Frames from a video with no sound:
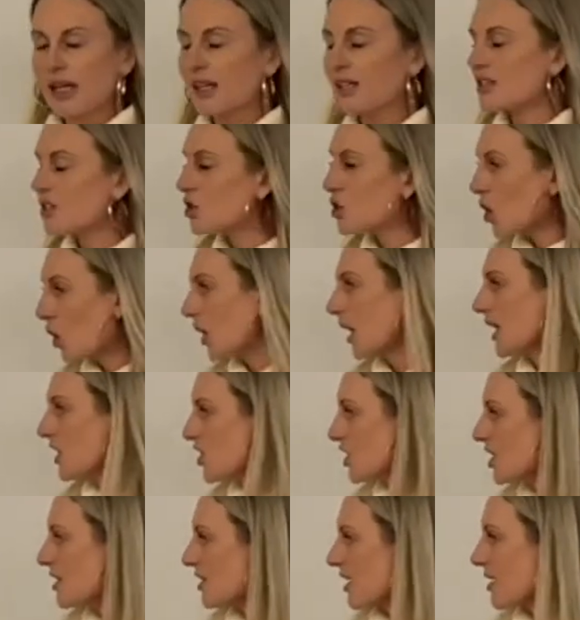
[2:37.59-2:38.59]
It's not like
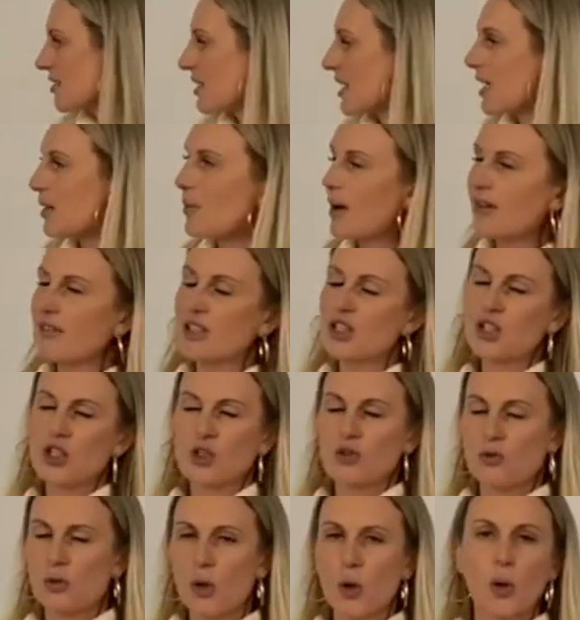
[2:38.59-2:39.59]
GCSE where it's just
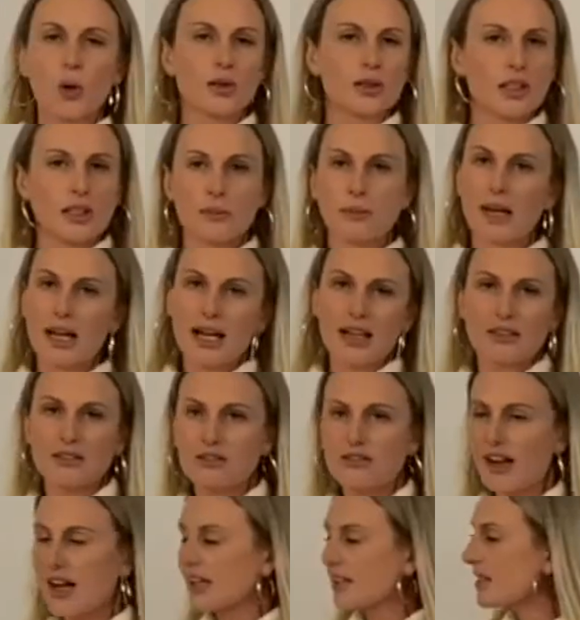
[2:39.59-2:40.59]
recalling and applying
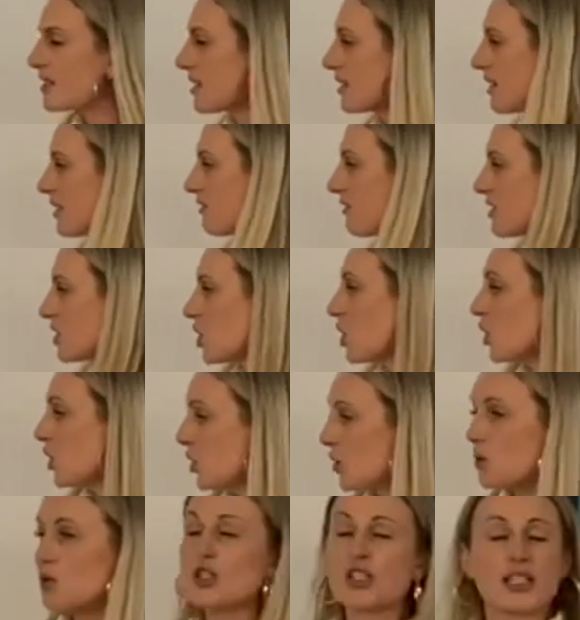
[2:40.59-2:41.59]
facts. There is a
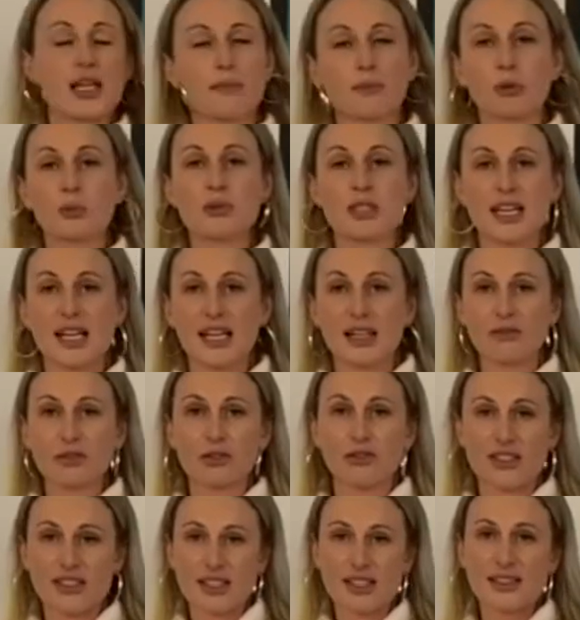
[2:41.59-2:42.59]
huge step up to A-level
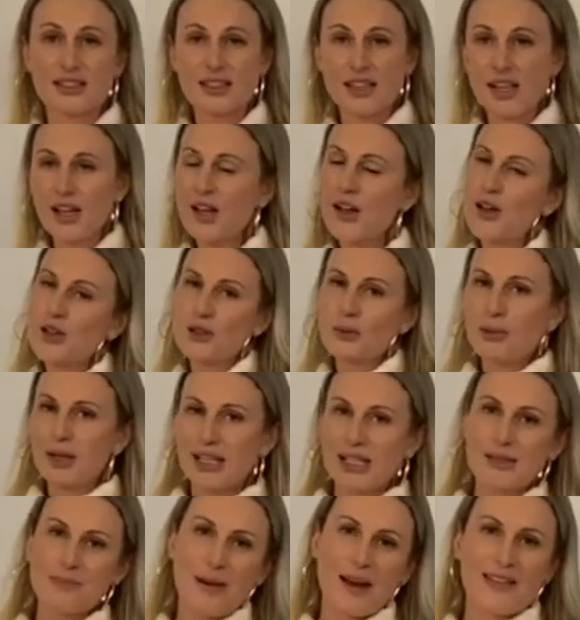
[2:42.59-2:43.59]
physics. So please
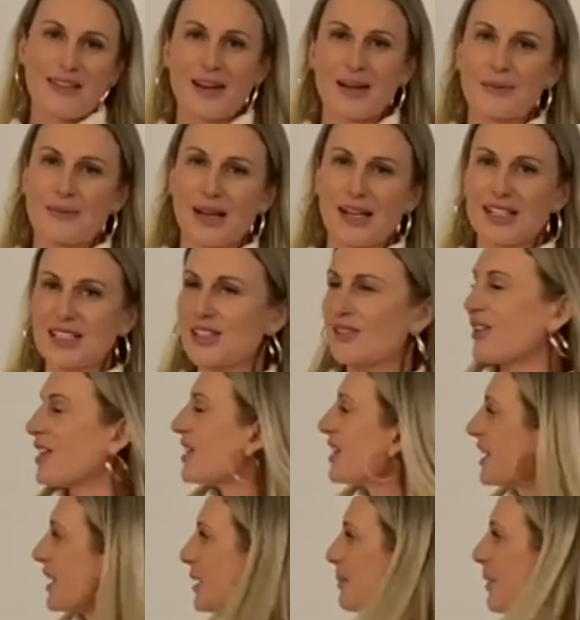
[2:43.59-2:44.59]
bear that in mind if you're
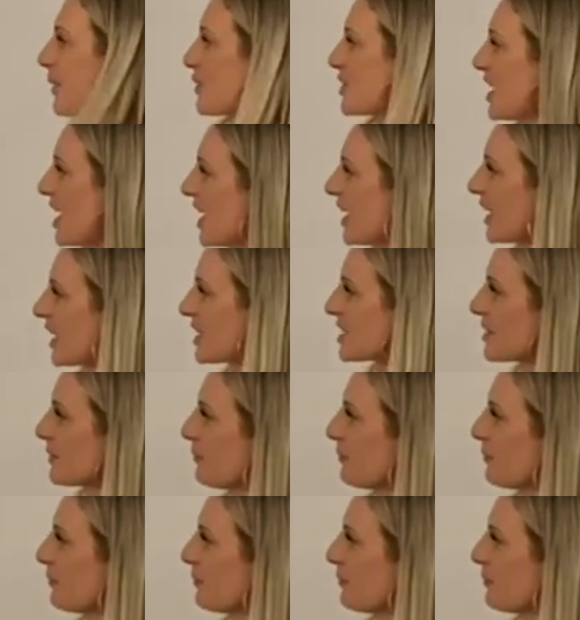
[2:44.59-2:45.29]
thinking about taking it.